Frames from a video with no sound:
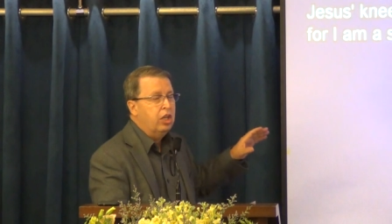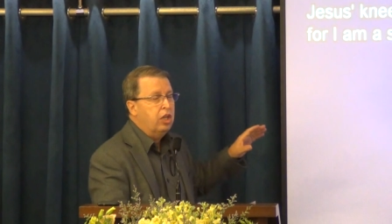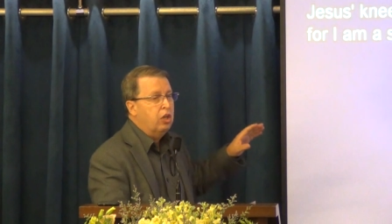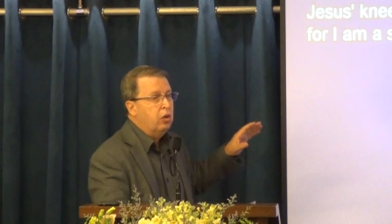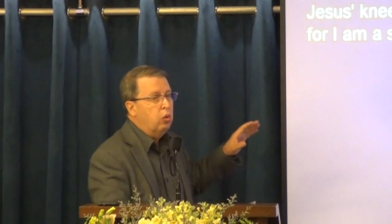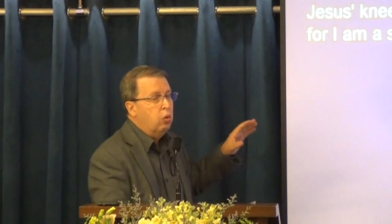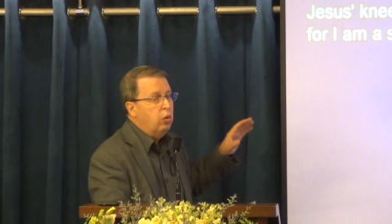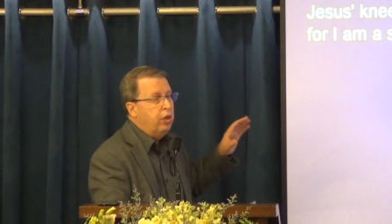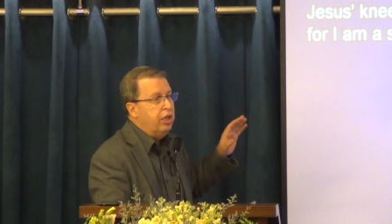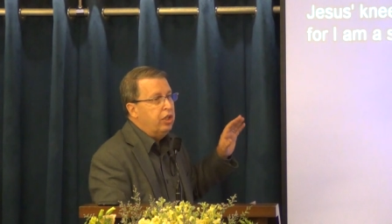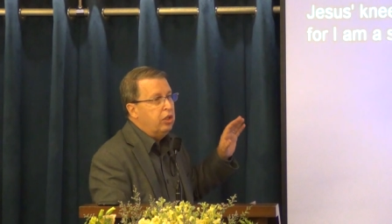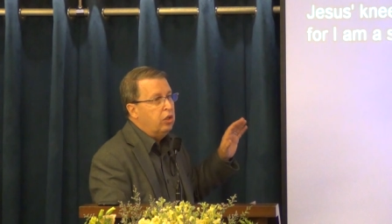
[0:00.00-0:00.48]

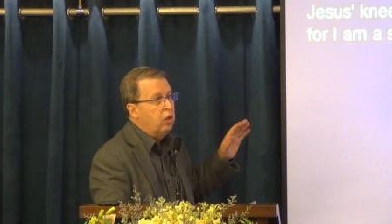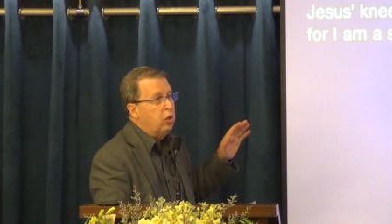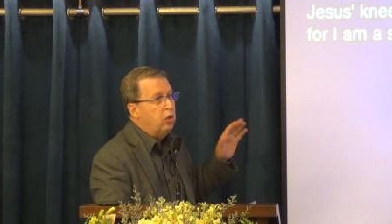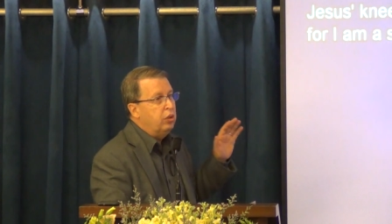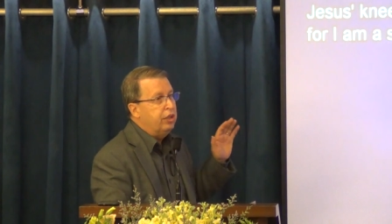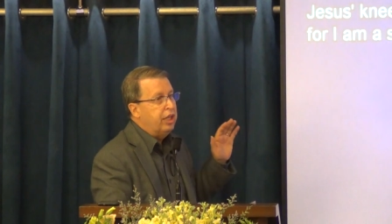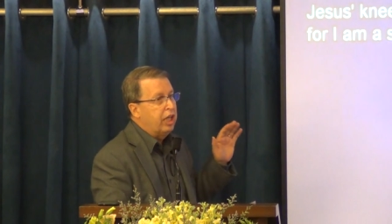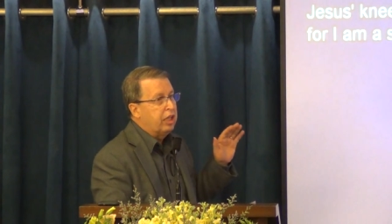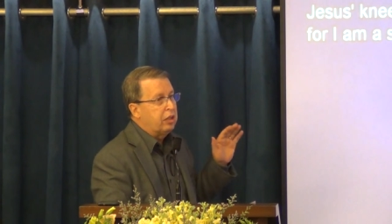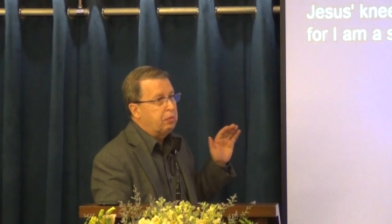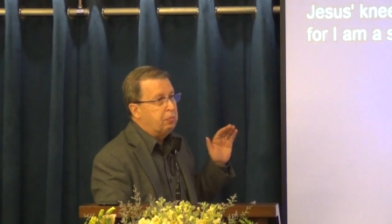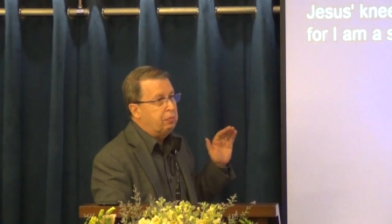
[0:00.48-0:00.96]
We know
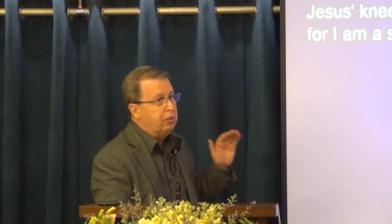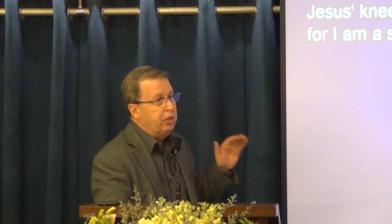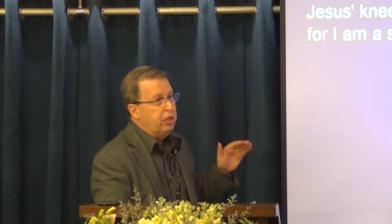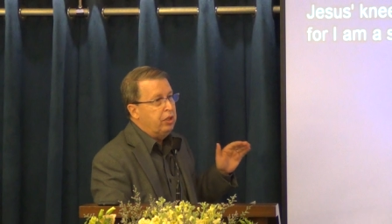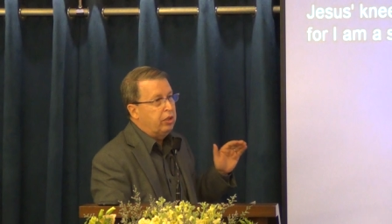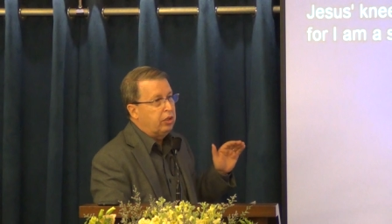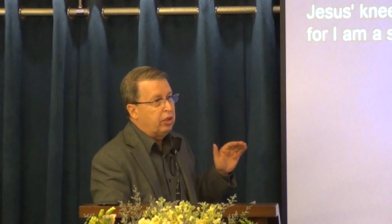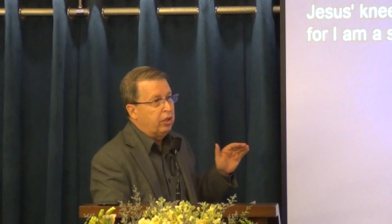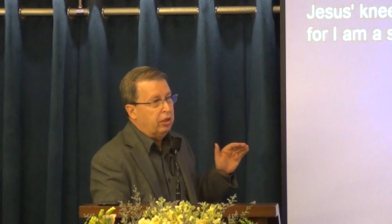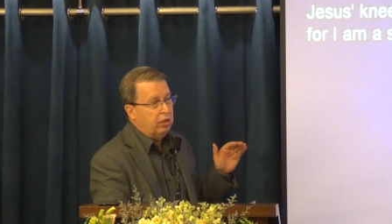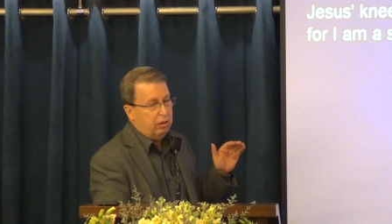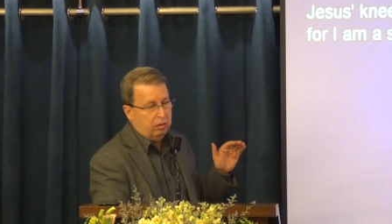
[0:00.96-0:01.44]
that
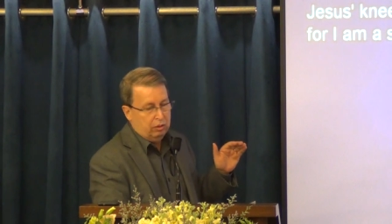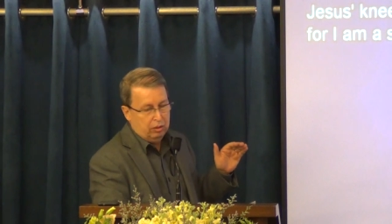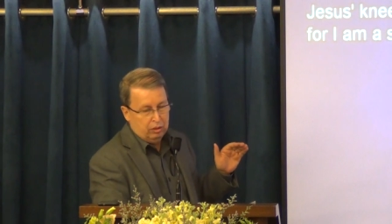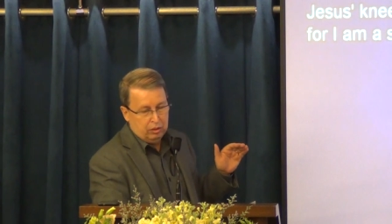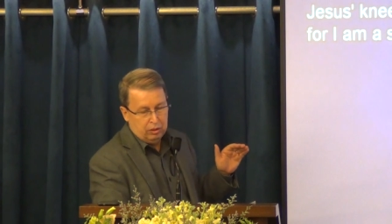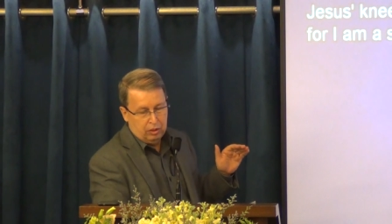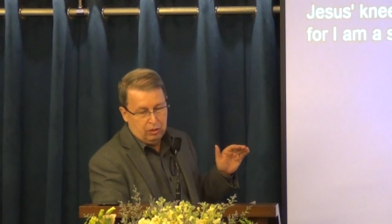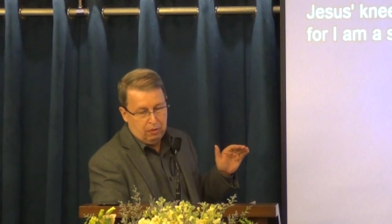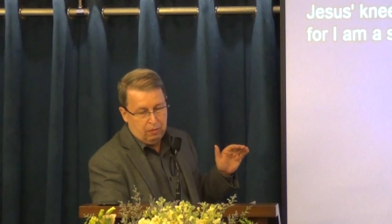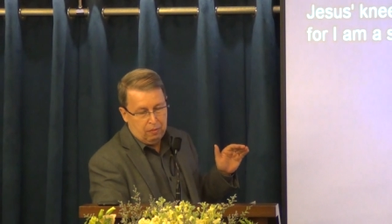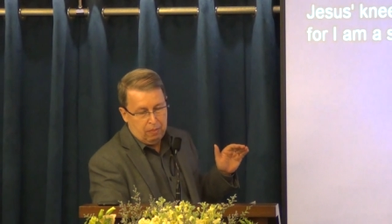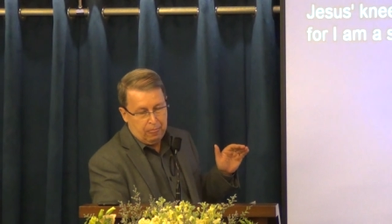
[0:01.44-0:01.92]
Peter
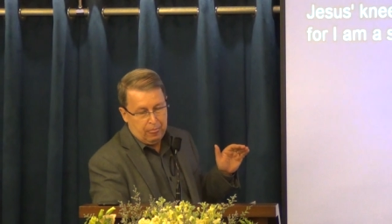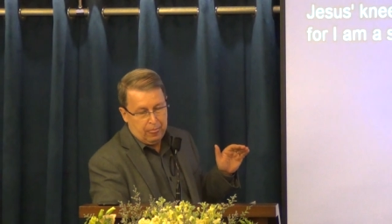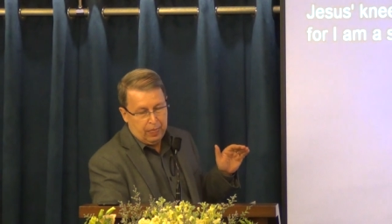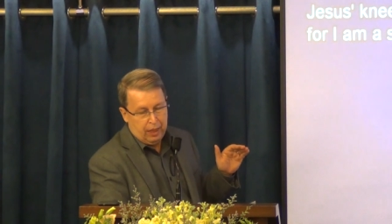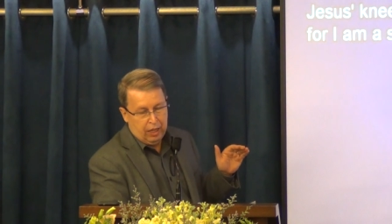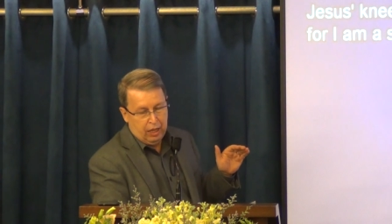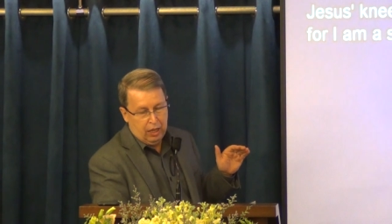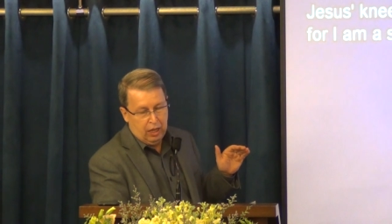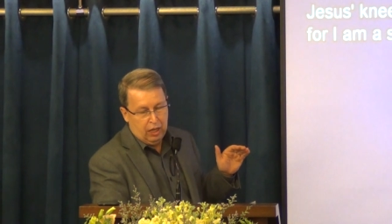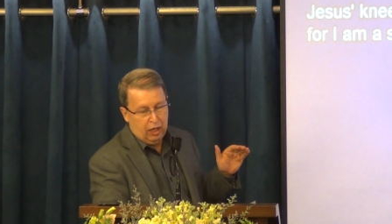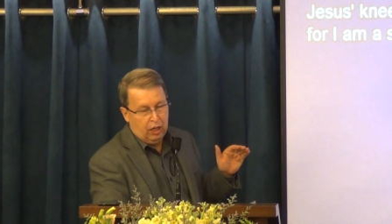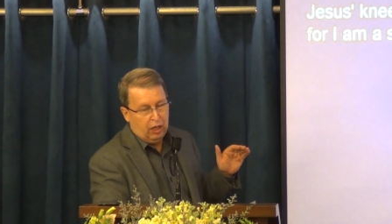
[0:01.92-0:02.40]

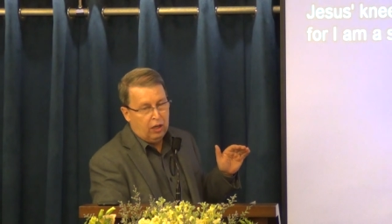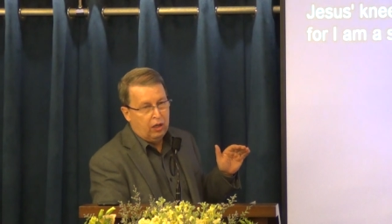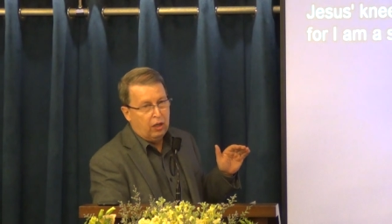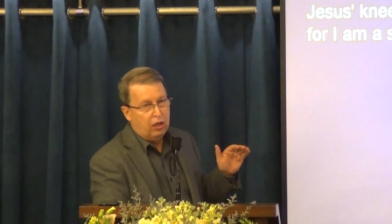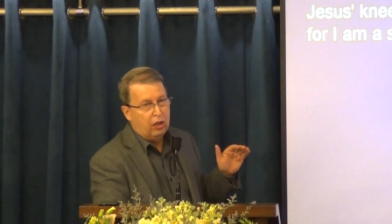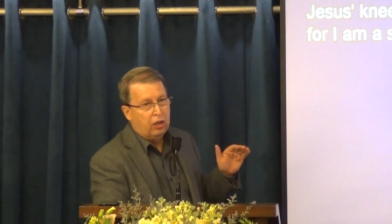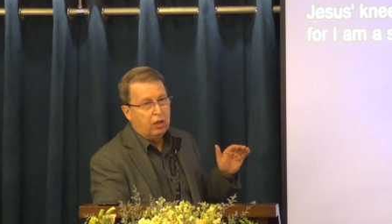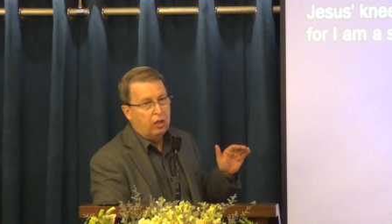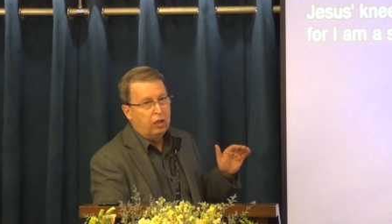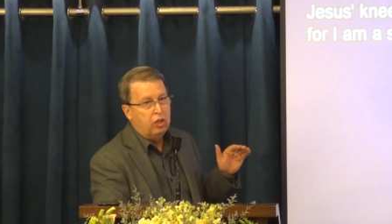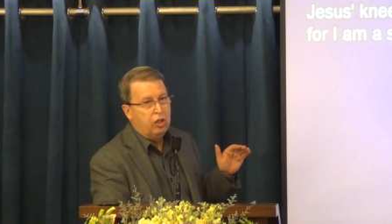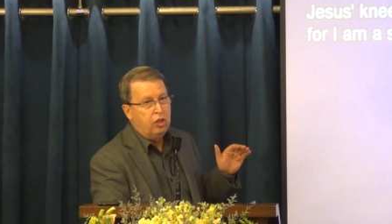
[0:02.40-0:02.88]

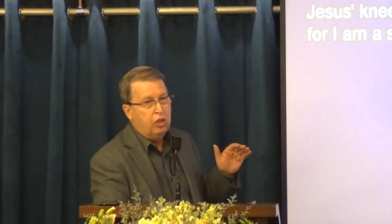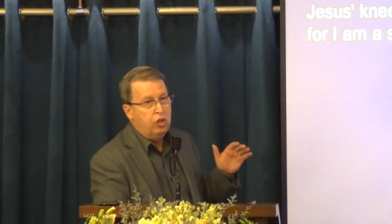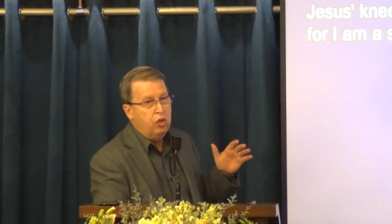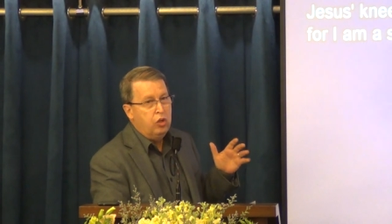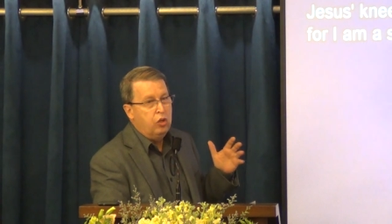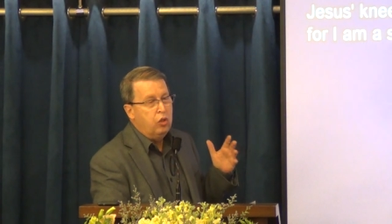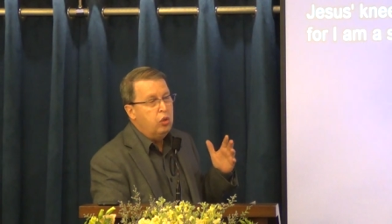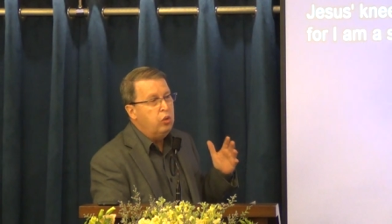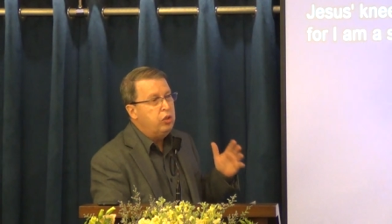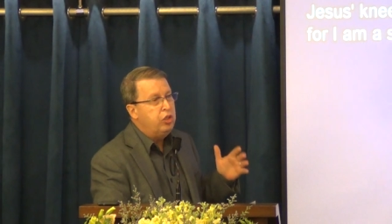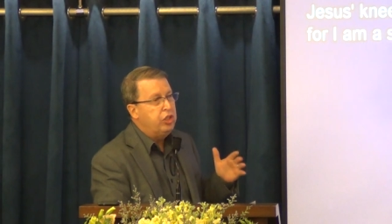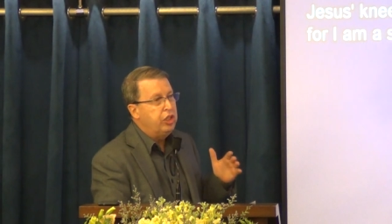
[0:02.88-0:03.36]

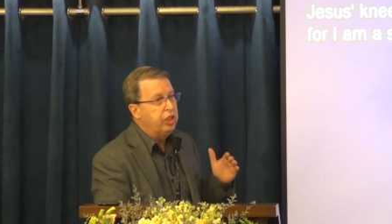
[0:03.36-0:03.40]
knew